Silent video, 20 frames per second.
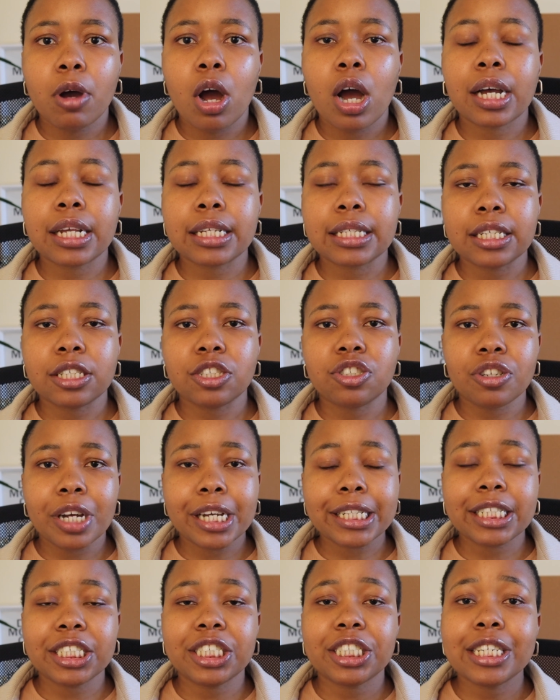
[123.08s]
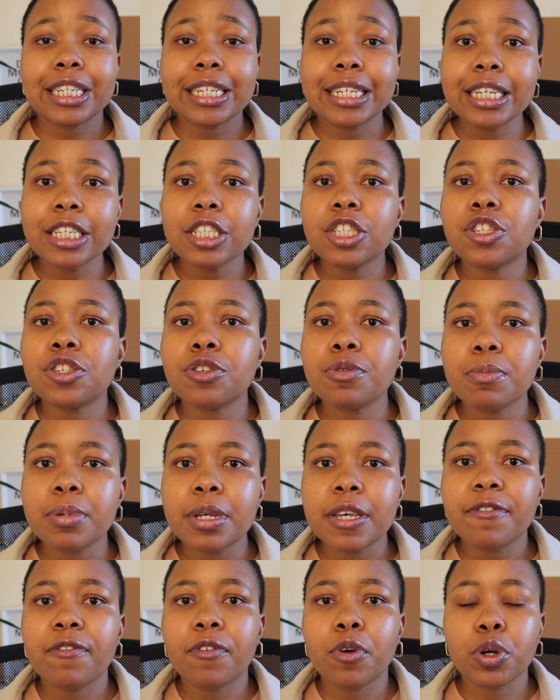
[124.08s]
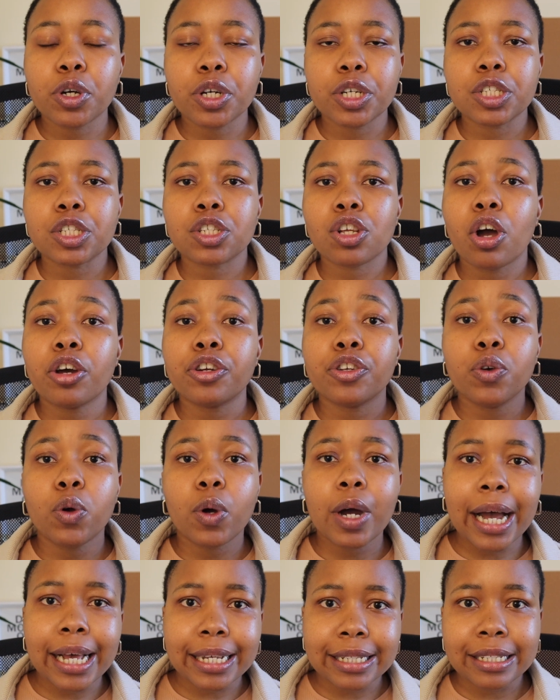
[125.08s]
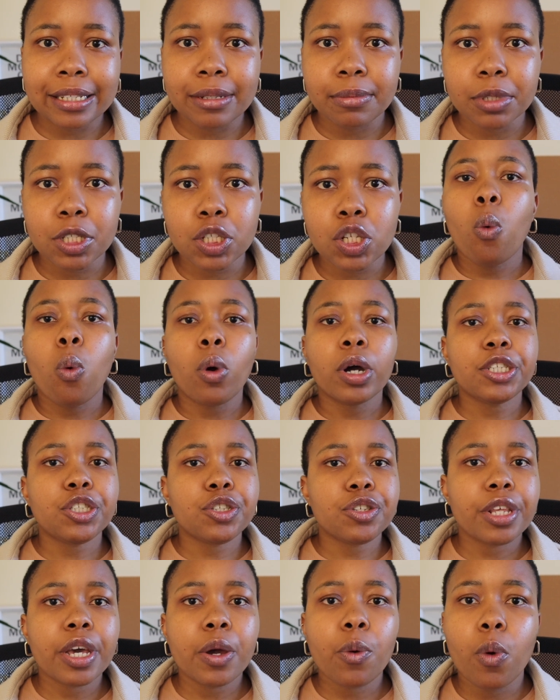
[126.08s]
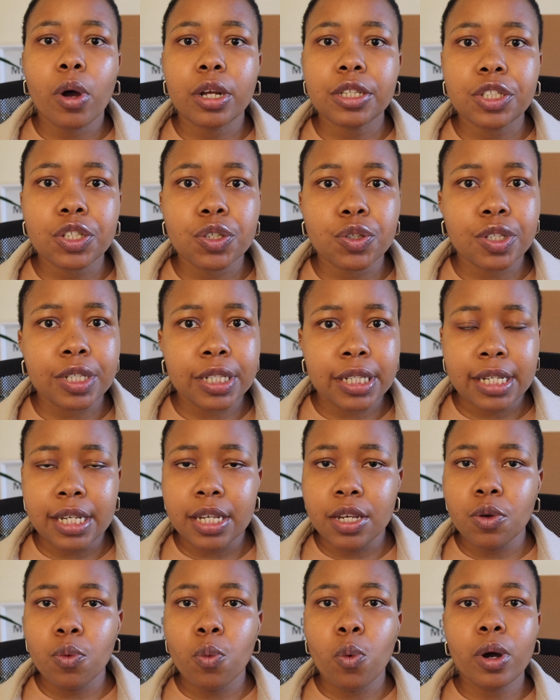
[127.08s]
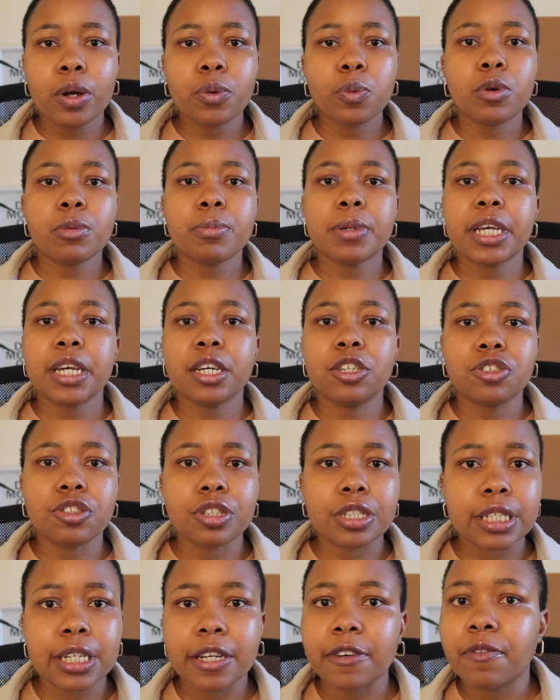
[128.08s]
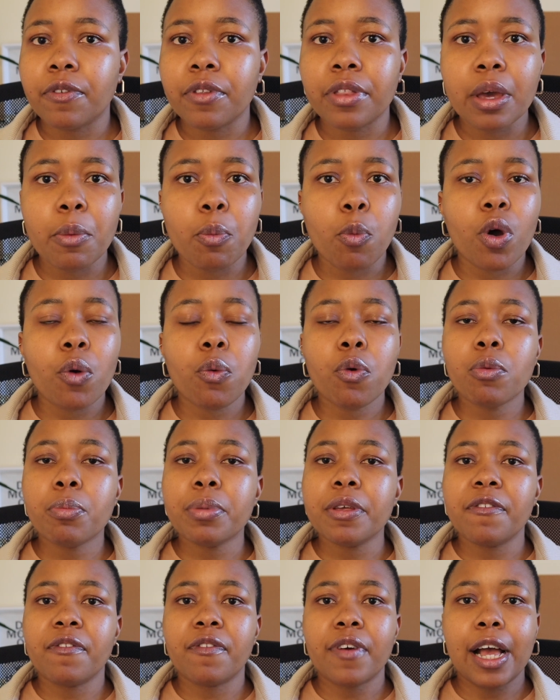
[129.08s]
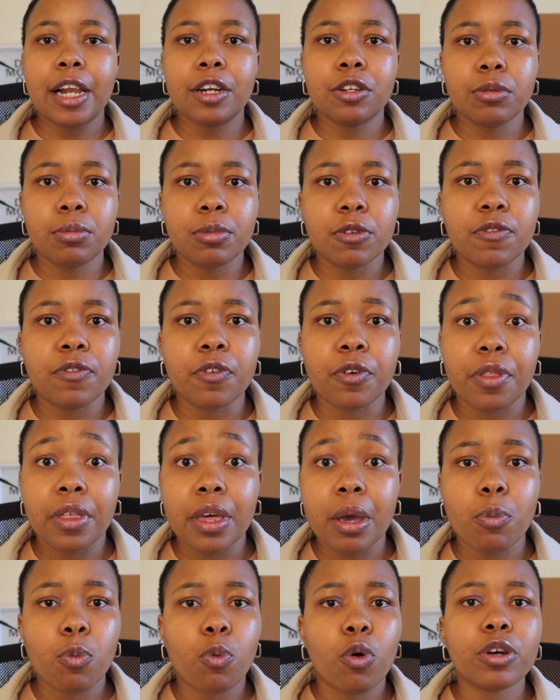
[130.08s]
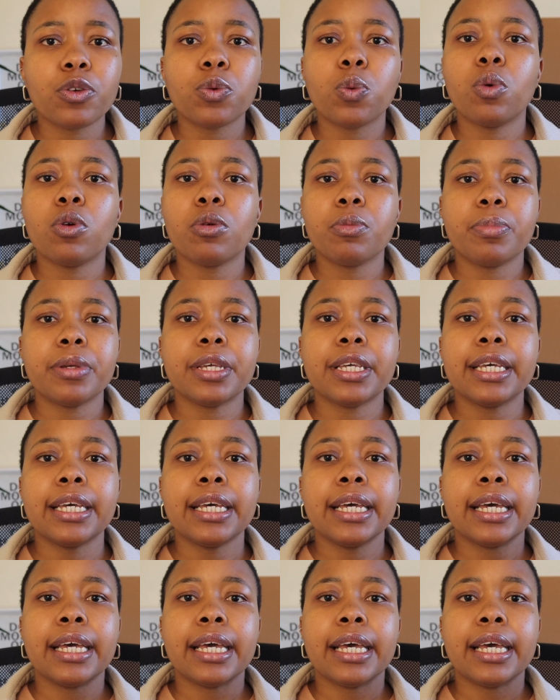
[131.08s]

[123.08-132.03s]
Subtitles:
marketing strategy needs to be focused on your customers. What do they want to see? What will be interesting for them? What will be valuable for them? What will be